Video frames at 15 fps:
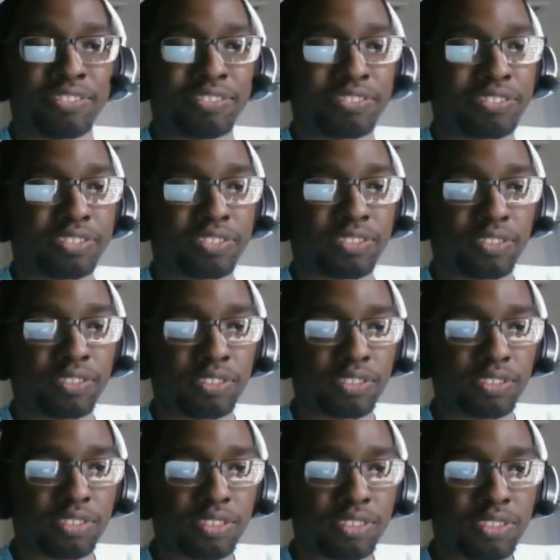
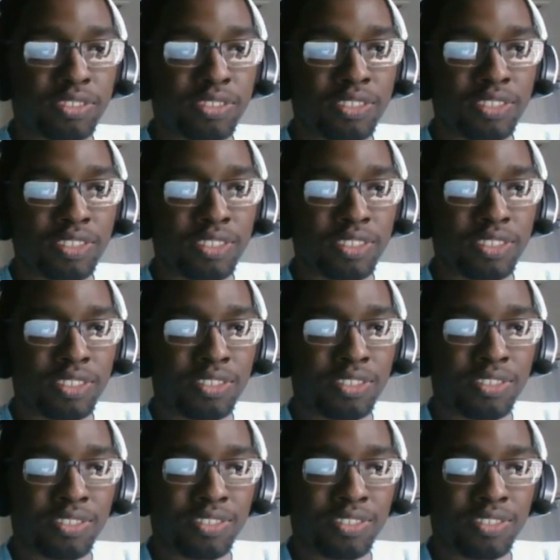(no one is talking)